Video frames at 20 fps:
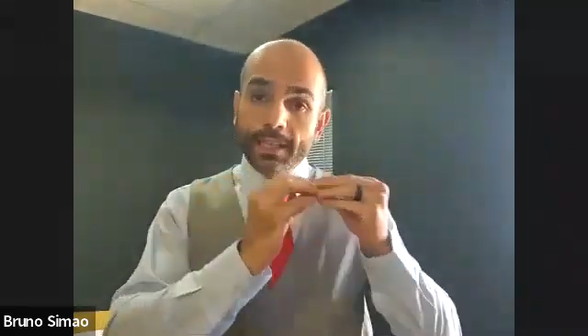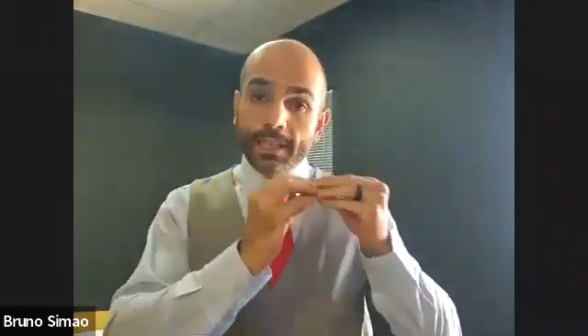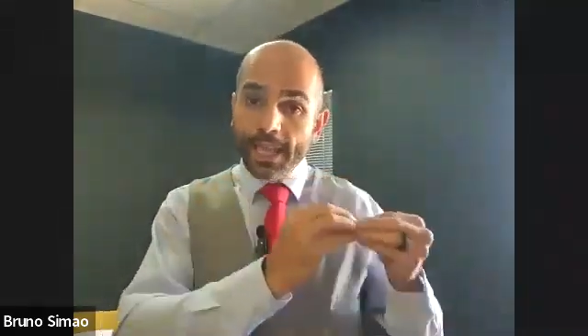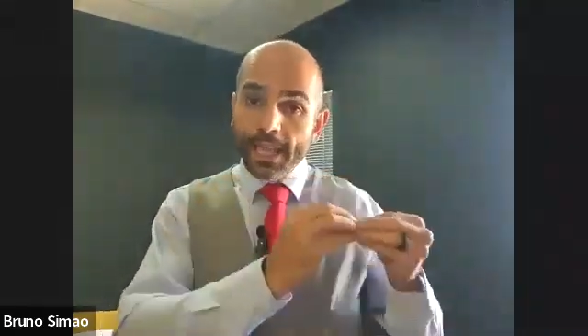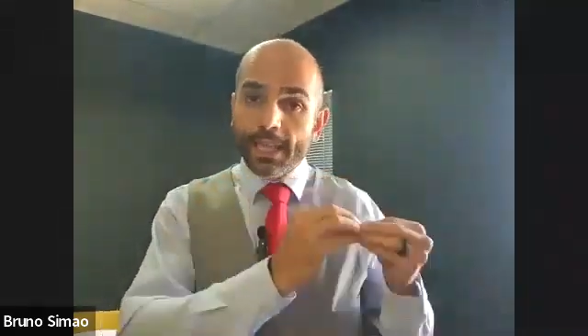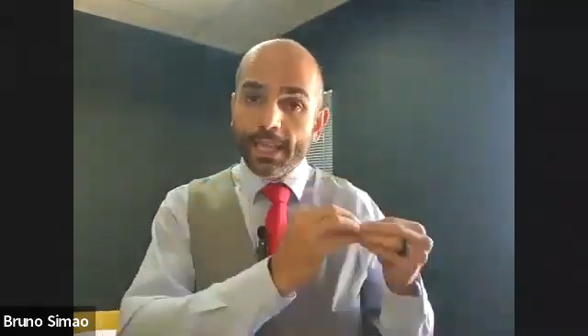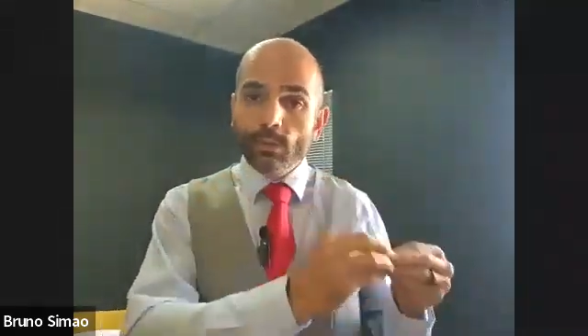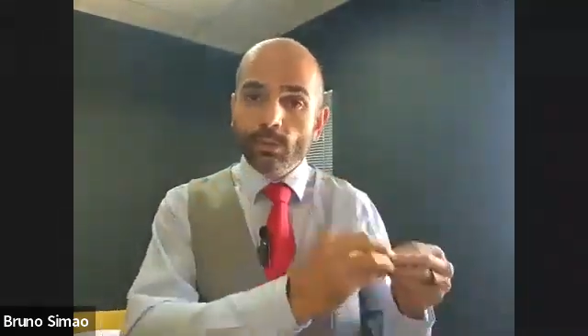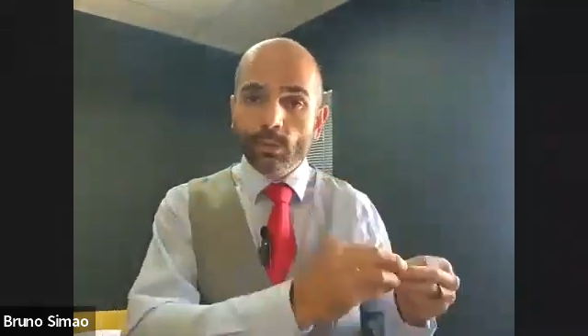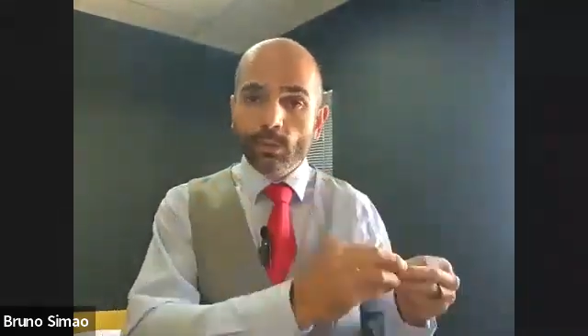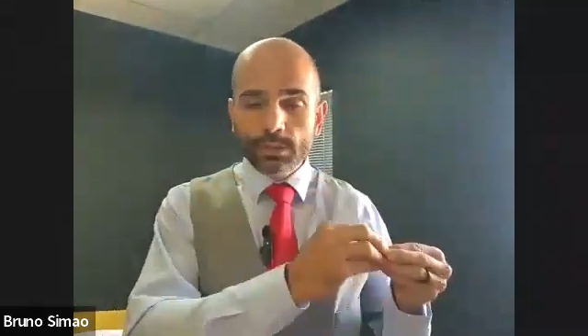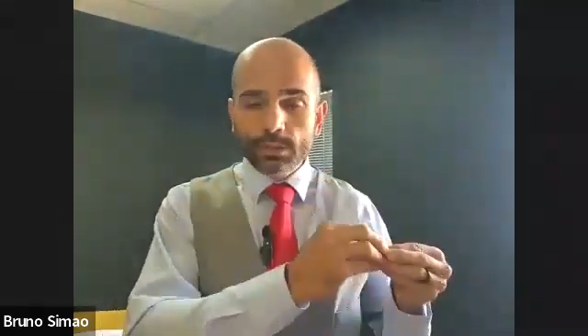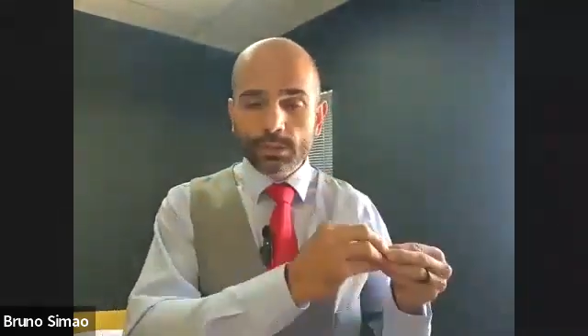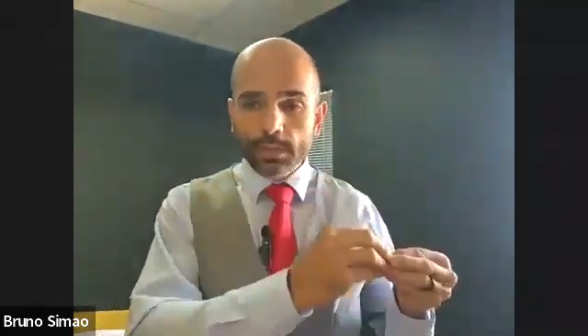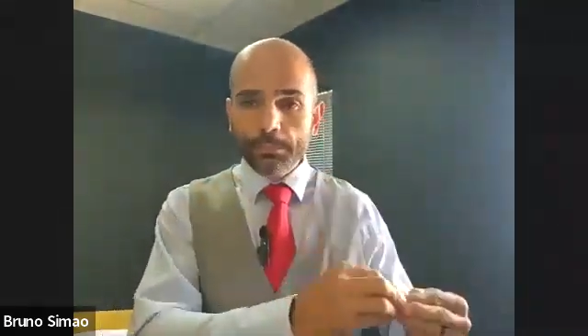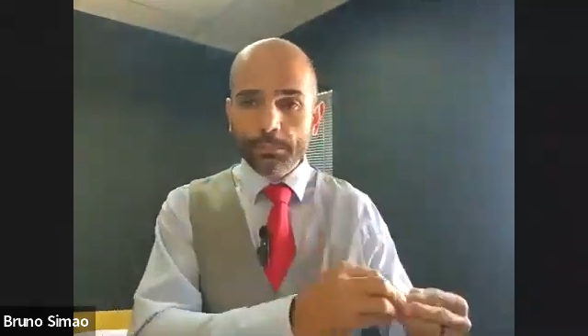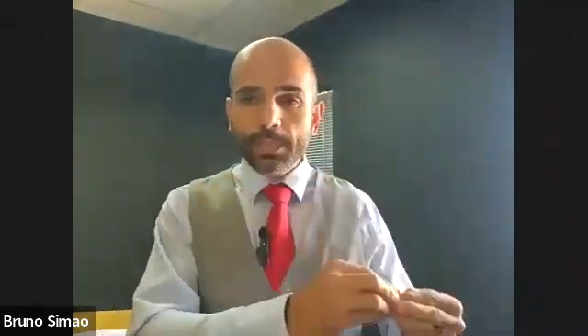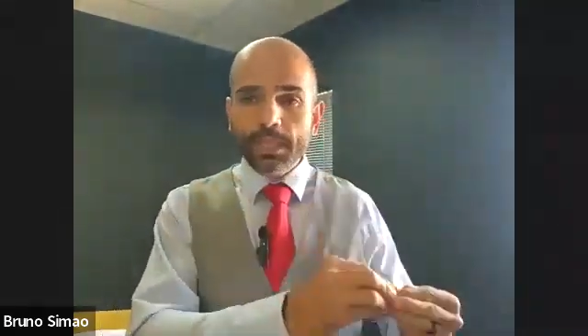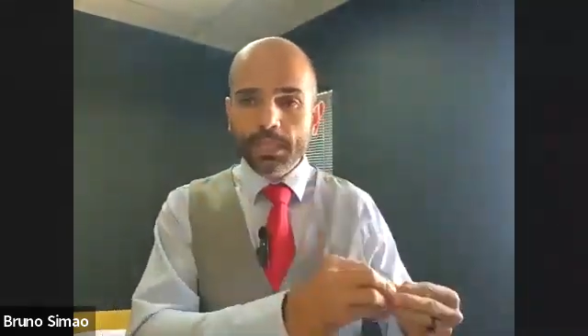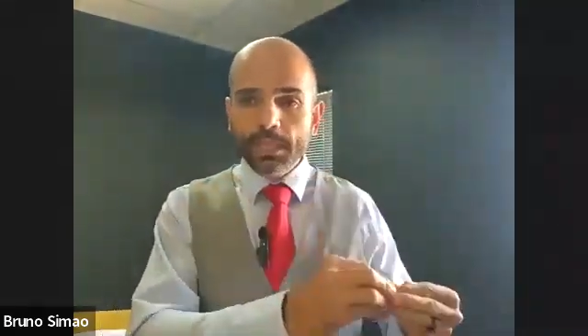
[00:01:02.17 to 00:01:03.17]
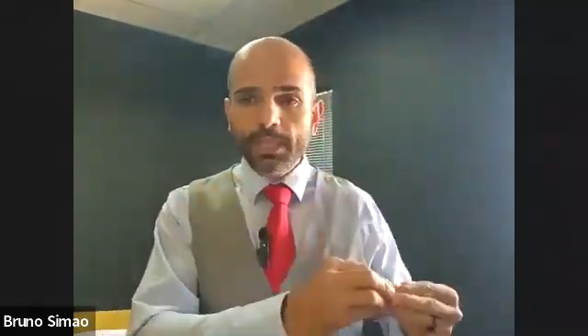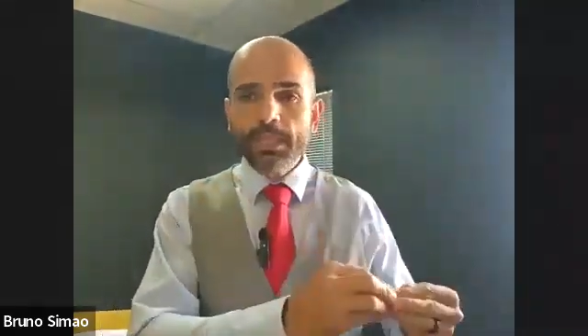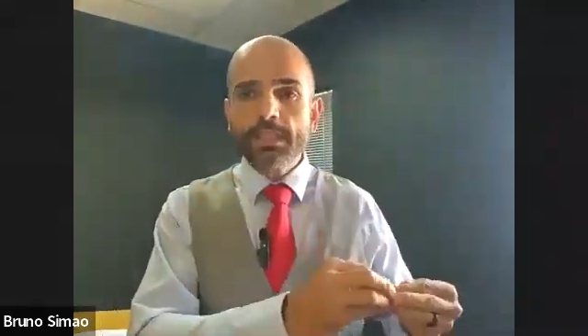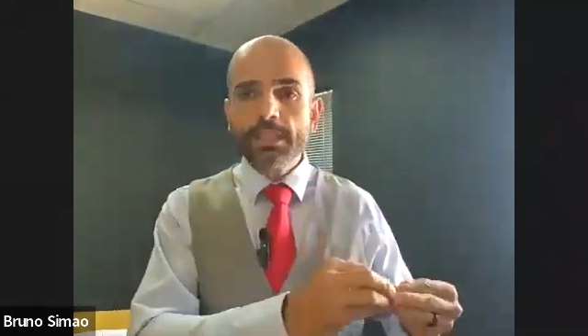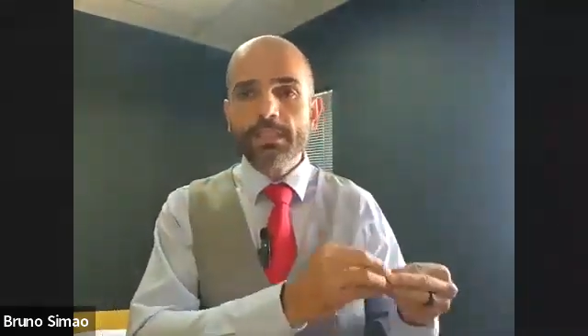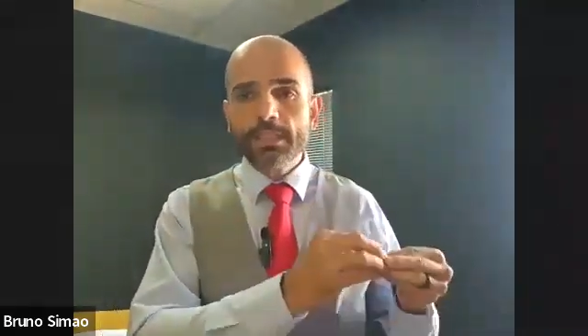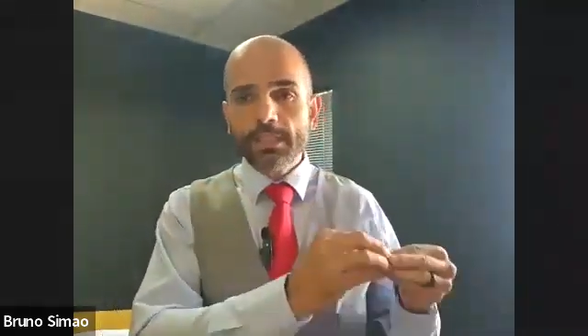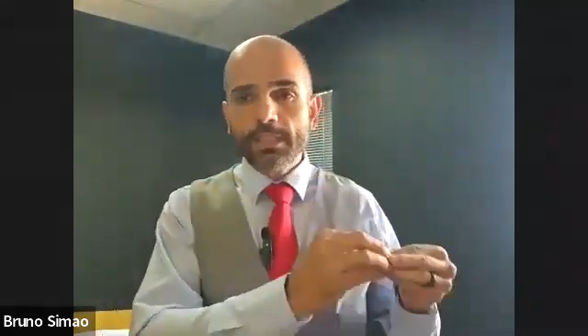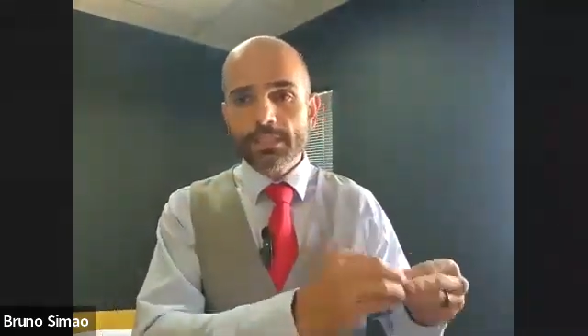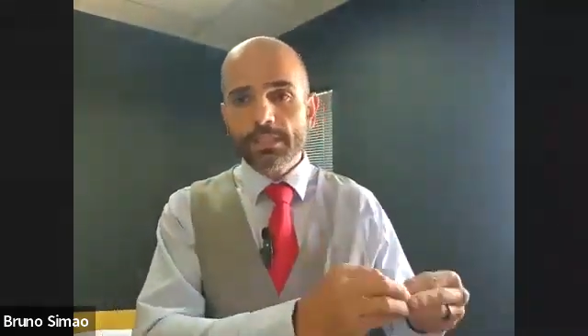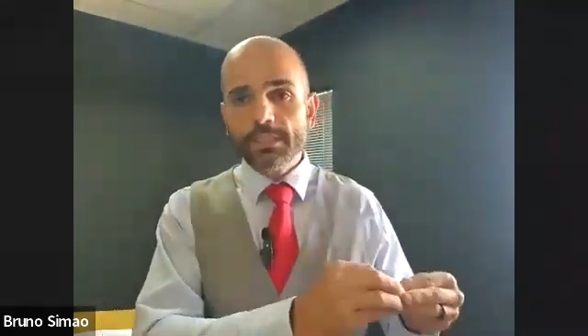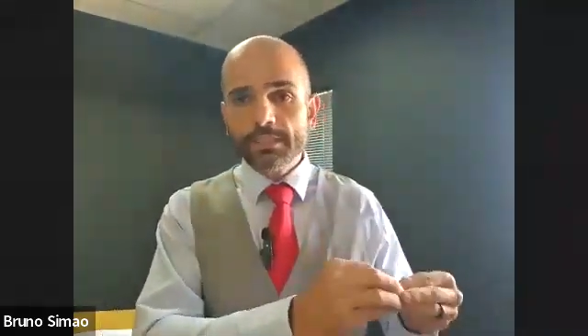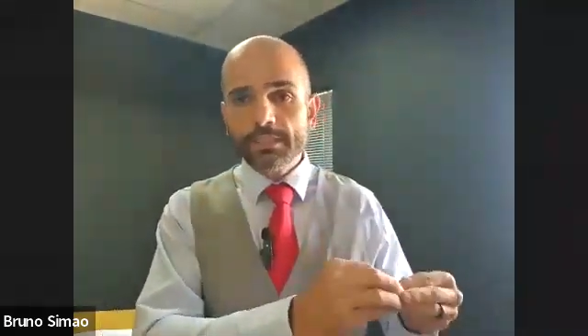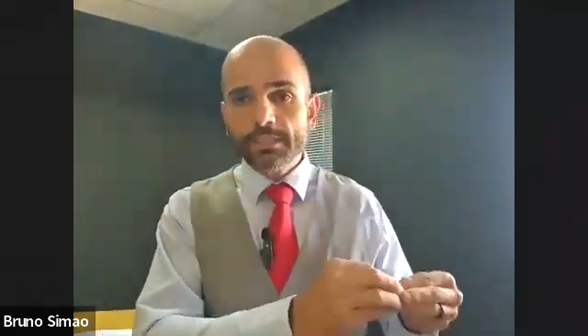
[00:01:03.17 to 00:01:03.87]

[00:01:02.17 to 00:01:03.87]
landlord typically in these